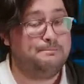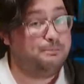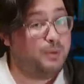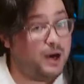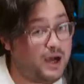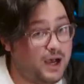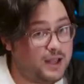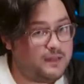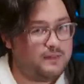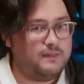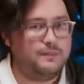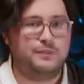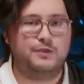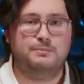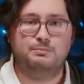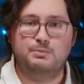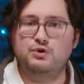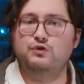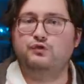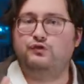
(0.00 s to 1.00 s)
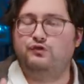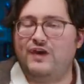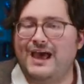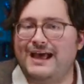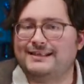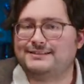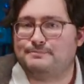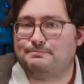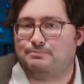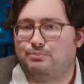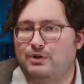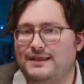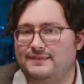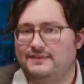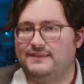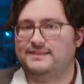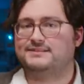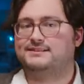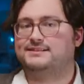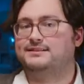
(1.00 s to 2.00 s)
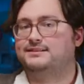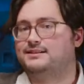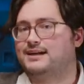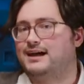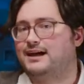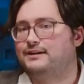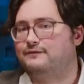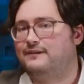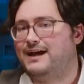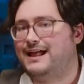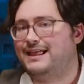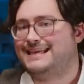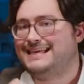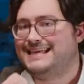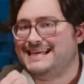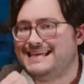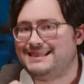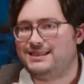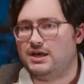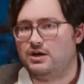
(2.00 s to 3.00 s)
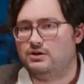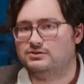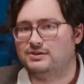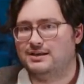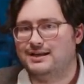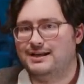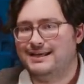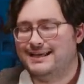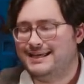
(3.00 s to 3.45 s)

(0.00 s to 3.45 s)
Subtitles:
But the move fast and break things Silicon Valley ethos